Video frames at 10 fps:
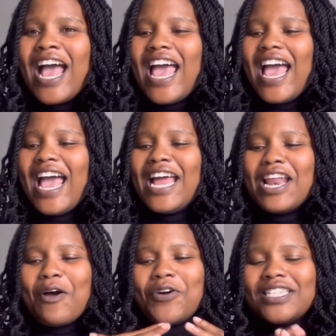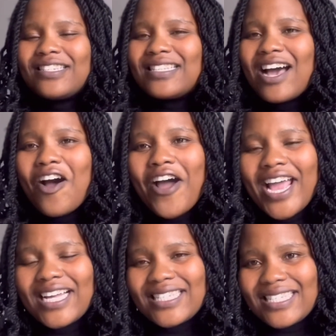And I was so
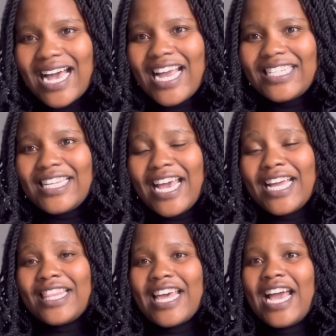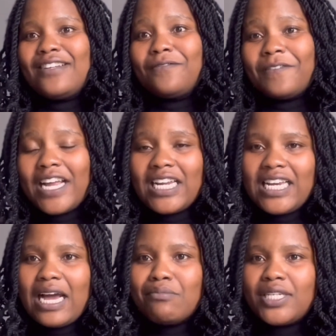excited that
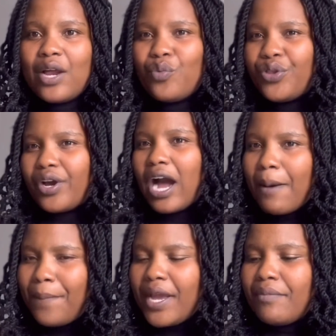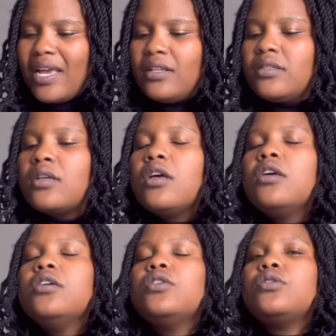finally I'm done with the car payments.
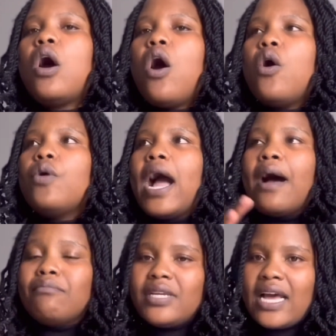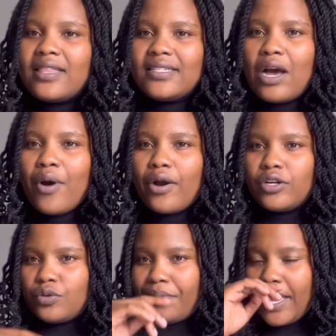So that's how I
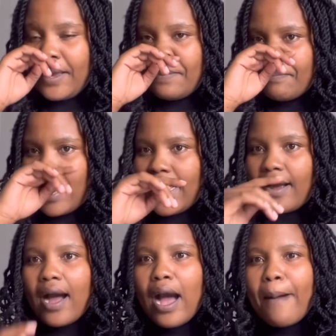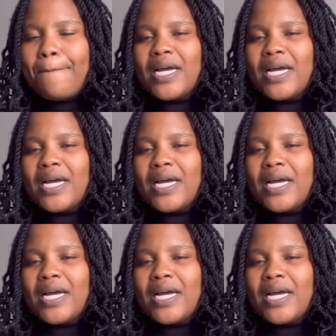got to pay my car.